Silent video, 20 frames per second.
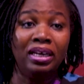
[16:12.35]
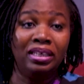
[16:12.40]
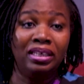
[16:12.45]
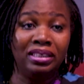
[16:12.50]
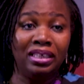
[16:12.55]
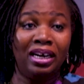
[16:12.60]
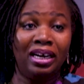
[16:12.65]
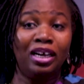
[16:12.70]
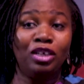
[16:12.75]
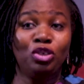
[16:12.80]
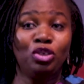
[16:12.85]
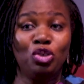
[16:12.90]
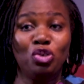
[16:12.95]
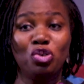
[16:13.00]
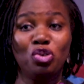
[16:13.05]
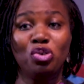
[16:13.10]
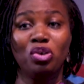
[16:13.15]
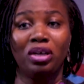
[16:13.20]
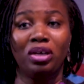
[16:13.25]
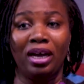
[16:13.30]
There are,
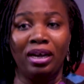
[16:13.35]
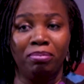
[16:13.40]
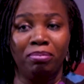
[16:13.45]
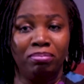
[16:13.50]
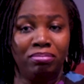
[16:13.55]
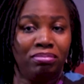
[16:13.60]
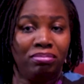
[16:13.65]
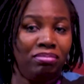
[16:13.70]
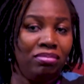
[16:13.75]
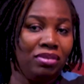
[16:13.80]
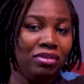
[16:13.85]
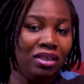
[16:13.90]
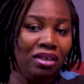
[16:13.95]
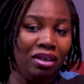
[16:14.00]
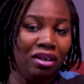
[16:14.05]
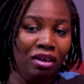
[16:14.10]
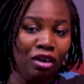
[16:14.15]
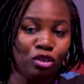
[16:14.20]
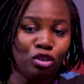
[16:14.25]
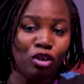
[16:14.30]
a
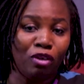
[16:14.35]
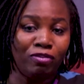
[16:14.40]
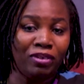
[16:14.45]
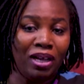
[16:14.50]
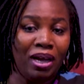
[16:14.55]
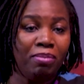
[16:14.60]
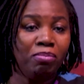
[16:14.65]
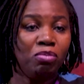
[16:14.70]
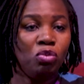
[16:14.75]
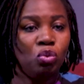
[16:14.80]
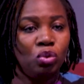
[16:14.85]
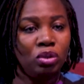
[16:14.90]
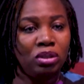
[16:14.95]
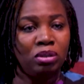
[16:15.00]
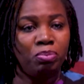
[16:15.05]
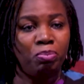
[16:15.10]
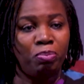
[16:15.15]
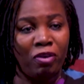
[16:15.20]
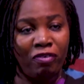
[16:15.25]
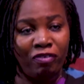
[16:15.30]
lot of them would
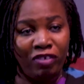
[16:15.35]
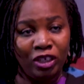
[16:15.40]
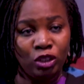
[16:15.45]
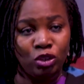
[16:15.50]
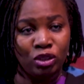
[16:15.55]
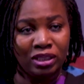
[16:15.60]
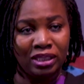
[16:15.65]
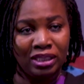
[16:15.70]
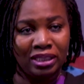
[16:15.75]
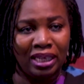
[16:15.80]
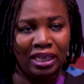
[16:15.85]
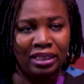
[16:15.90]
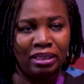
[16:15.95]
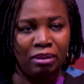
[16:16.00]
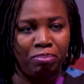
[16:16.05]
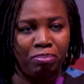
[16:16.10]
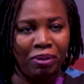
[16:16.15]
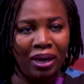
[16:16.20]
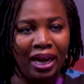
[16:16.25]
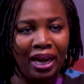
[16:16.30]
prefer to sit at the
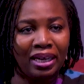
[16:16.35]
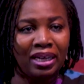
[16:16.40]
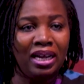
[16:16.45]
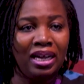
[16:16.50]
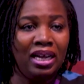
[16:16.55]
back.